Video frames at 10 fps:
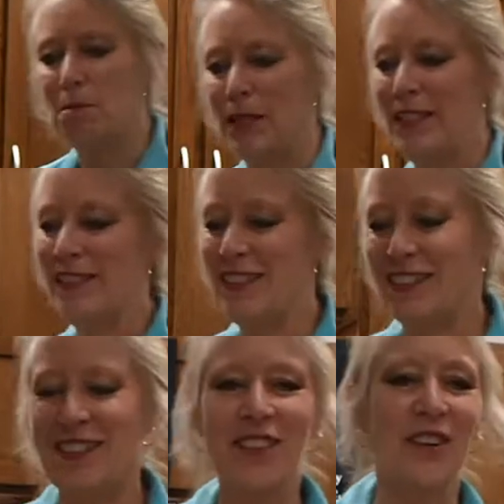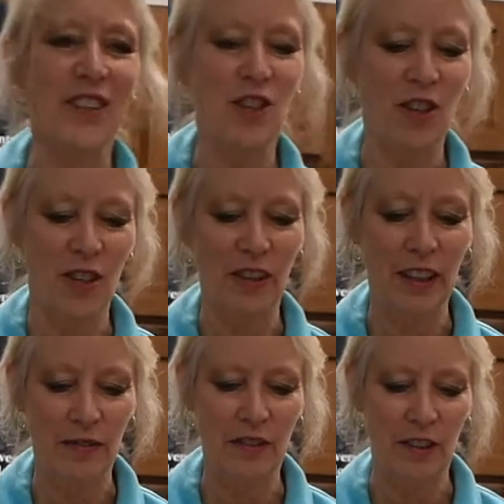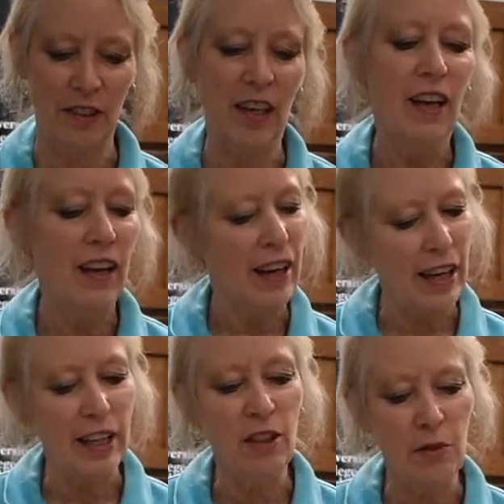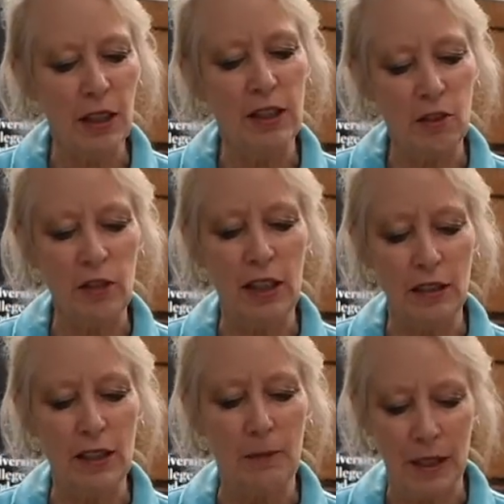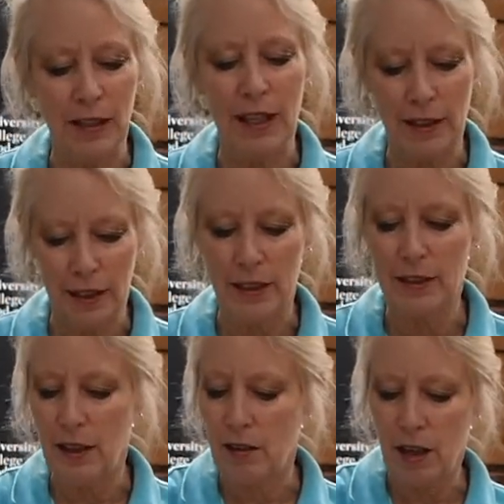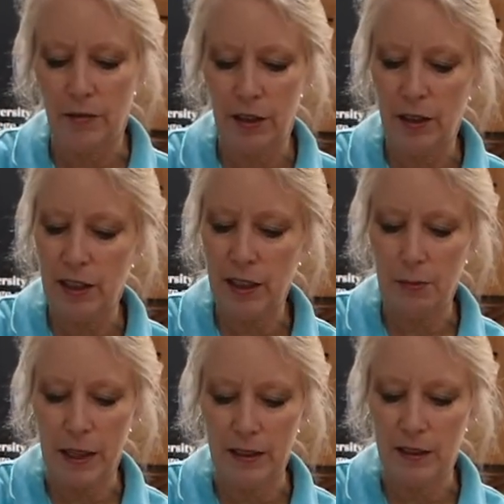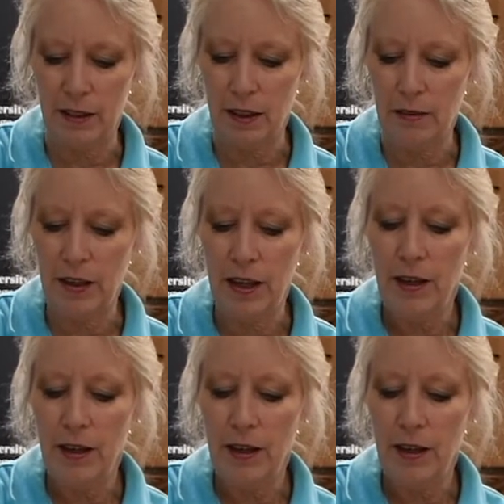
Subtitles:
piece. This is called the jar lifter. And you really do need something like this. They're not very expensive.